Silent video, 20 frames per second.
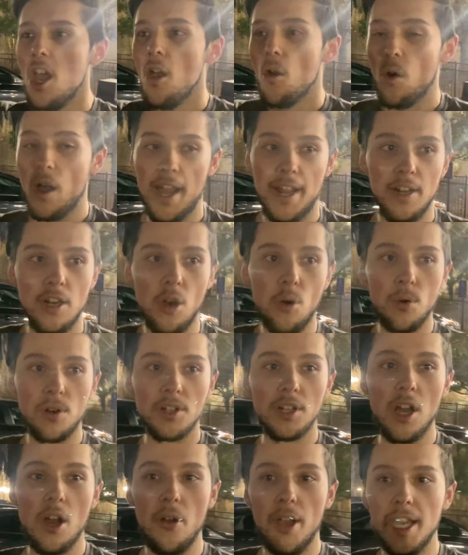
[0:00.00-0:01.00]
I know we're
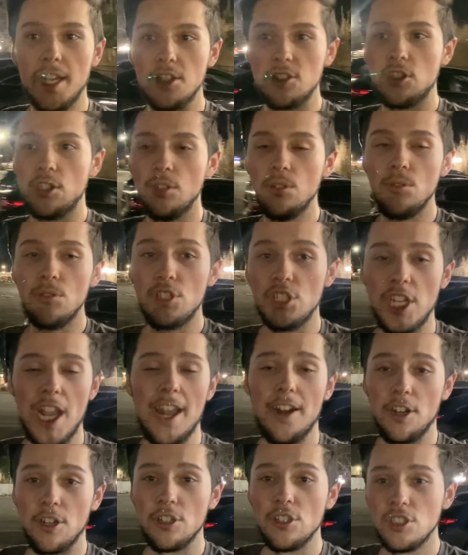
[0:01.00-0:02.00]
going to
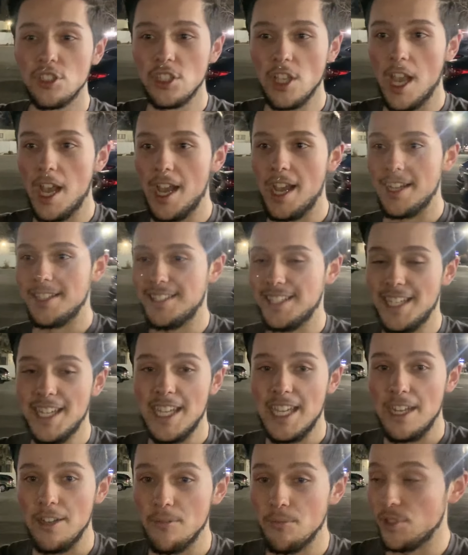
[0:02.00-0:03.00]
Cheddar's uh, to
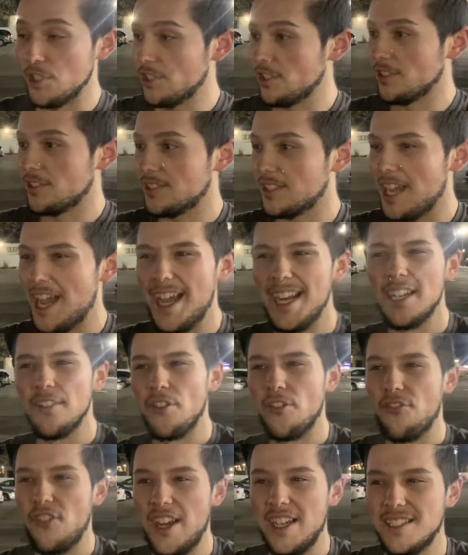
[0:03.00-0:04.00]
eat, which is kind of a
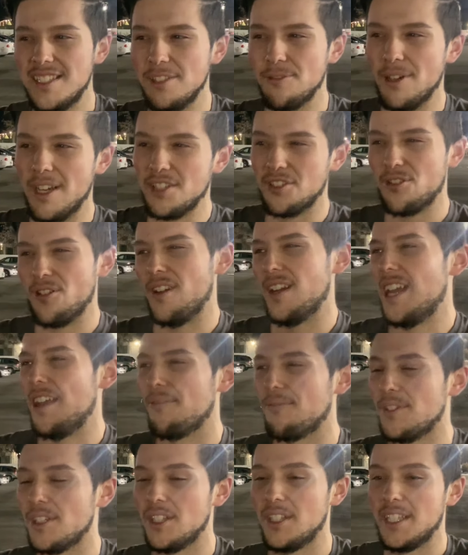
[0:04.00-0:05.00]
fancy restaurant. Not
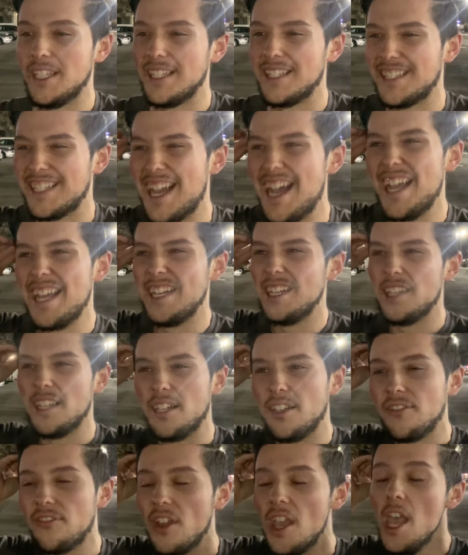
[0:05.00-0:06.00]
really, kind
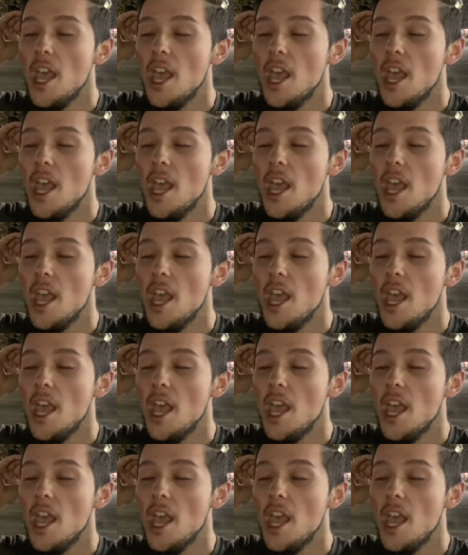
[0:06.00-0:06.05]
of,